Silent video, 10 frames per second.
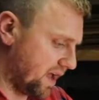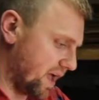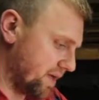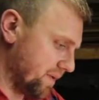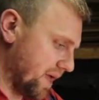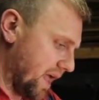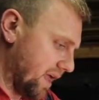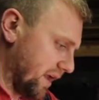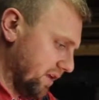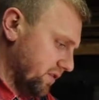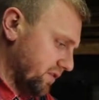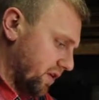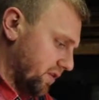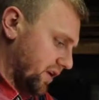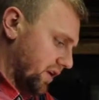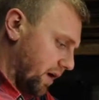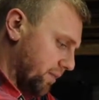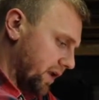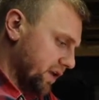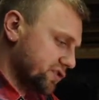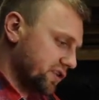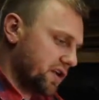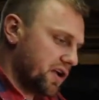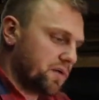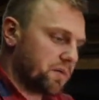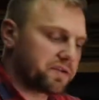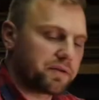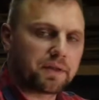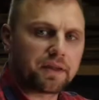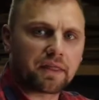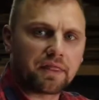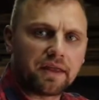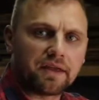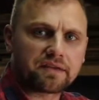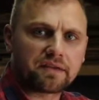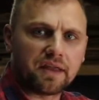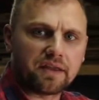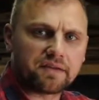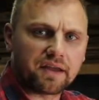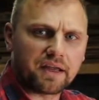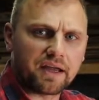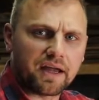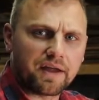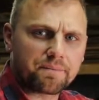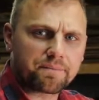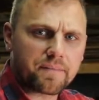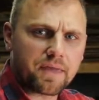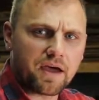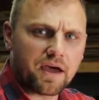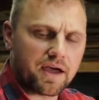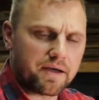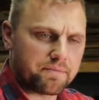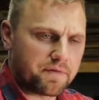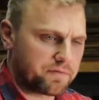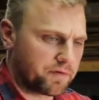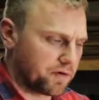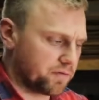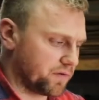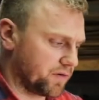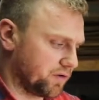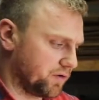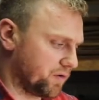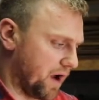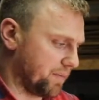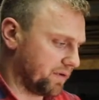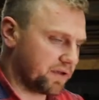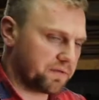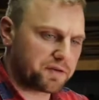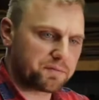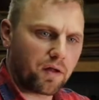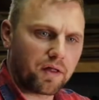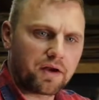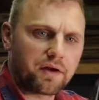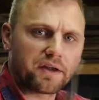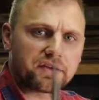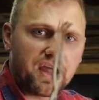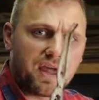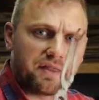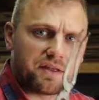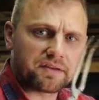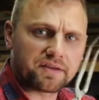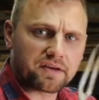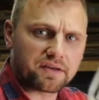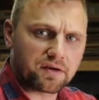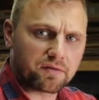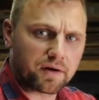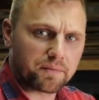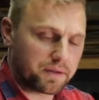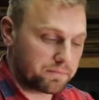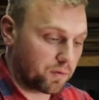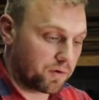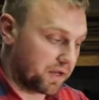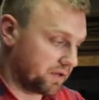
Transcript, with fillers: Um, and I use those in combination with something like this that's a uh, um, for, for grabbing stuff in small areas. This is actually incredibly important.